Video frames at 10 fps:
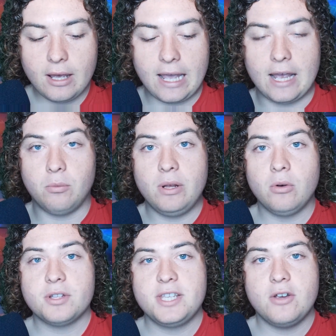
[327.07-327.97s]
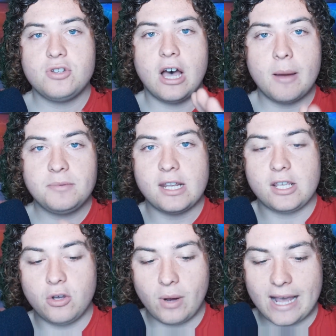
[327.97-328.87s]
And we will continue to
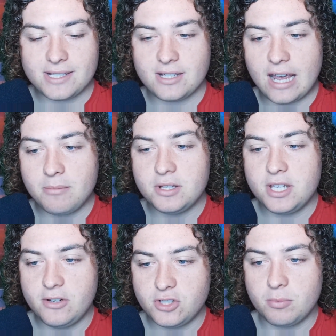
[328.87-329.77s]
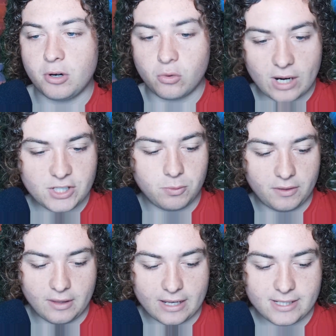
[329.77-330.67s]
update you as time continues to progress
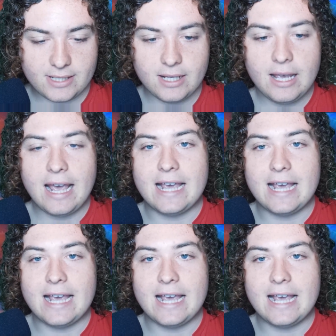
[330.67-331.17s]
with this,